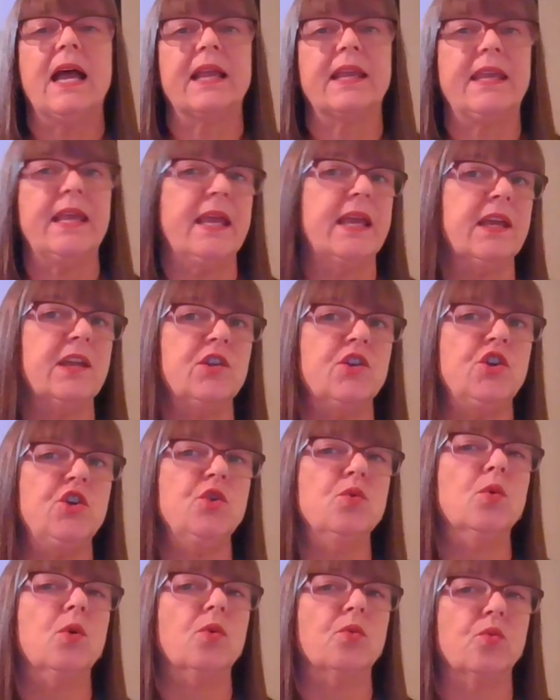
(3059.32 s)
Again,
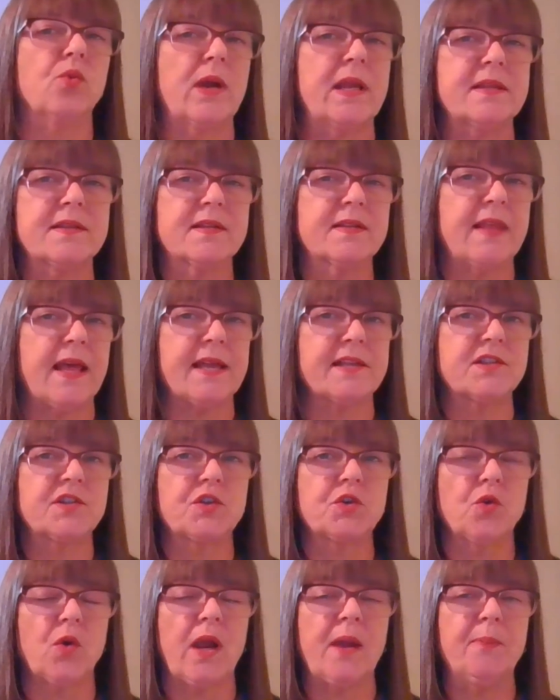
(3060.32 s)
you will rinse that
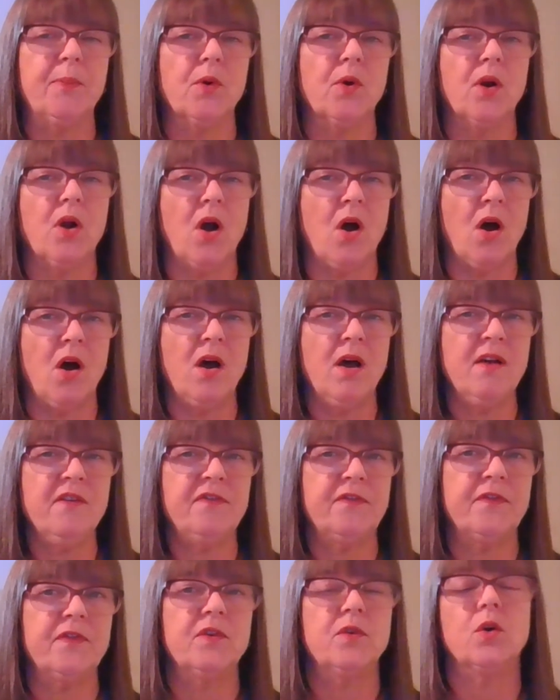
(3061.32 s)
scraper
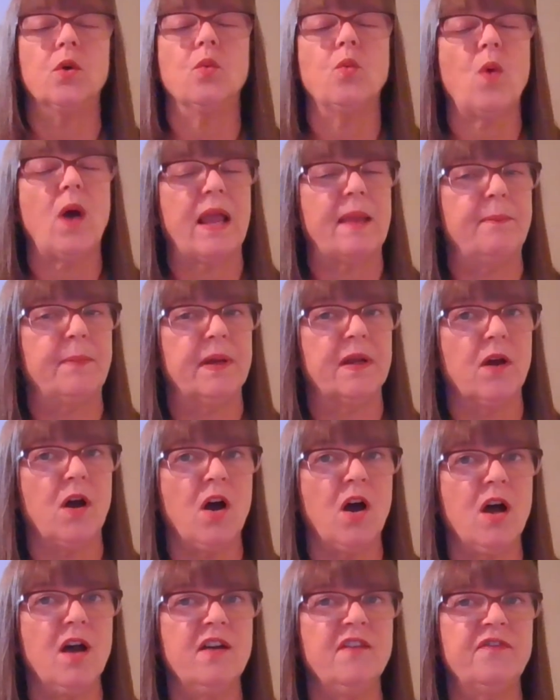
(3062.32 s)
off or wipe it
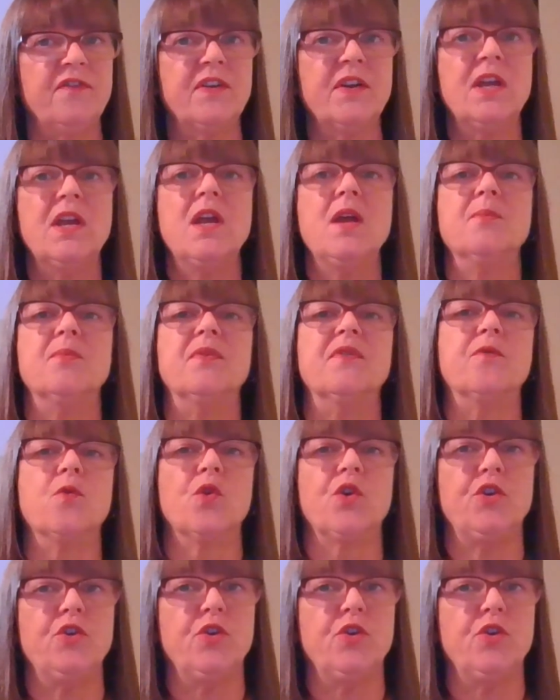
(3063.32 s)
off before